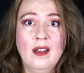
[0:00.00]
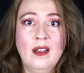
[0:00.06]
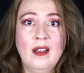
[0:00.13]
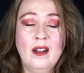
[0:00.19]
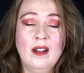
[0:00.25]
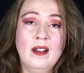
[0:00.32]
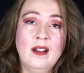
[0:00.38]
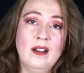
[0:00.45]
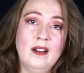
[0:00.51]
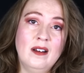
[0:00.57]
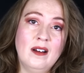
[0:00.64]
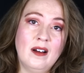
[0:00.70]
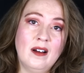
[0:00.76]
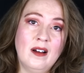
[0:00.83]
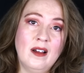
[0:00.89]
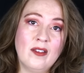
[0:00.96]
And
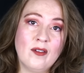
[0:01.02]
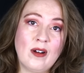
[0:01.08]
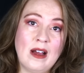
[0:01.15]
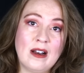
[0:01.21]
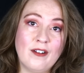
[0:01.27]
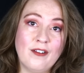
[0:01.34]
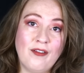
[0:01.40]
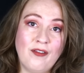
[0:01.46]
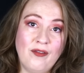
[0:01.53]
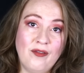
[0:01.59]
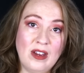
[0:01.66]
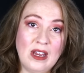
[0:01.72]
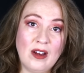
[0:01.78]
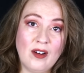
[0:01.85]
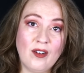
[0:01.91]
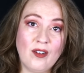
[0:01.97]
either out of
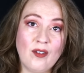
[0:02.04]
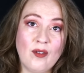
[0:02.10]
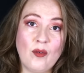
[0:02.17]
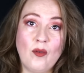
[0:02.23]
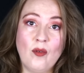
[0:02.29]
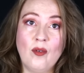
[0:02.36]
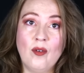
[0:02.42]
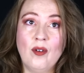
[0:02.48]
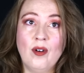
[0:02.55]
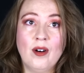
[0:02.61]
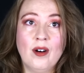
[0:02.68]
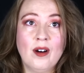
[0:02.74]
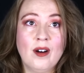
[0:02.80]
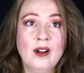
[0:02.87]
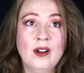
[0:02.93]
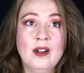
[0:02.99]
fear
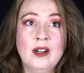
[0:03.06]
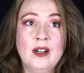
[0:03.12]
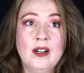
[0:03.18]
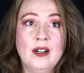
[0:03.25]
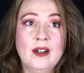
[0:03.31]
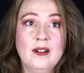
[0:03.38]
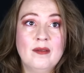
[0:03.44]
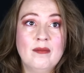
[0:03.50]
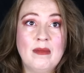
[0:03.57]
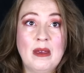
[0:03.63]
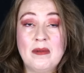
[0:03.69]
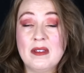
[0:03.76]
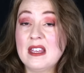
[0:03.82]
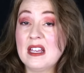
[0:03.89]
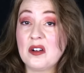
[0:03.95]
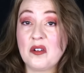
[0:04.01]
or maybe
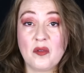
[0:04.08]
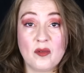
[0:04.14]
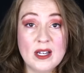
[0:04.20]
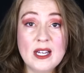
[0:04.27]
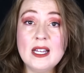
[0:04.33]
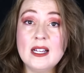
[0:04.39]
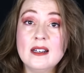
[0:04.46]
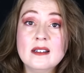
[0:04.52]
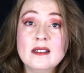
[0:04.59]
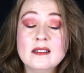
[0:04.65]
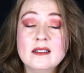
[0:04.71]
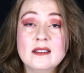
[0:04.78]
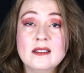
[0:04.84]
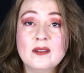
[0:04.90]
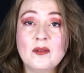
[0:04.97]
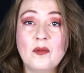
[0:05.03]
they agreed
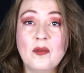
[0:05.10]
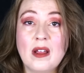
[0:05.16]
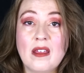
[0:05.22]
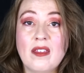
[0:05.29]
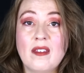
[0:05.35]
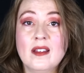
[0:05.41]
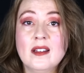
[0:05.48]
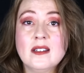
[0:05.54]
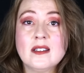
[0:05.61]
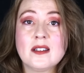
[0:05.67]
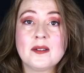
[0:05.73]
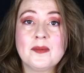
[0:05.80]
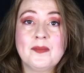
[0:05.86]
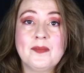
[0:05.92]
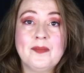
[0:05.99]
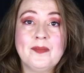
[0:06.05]
with it,
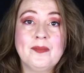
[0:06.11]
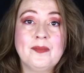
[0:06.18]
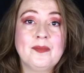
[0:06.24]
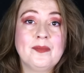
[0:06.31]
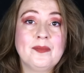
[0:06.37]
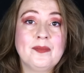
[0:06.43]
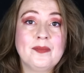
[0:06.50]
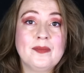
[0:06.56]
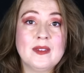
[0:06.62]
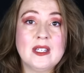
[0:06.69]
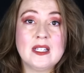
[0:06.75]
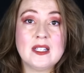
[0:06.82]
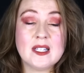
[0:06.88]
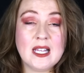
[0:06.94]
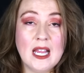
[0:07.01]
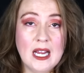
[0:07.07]

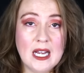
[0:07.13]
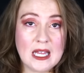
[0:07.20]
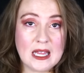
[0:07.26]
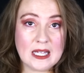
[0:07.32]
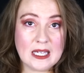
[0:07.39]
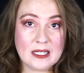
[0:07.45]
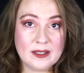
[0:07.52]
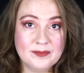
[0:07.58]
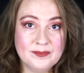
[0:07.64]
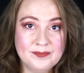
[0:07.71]
didn't say anything.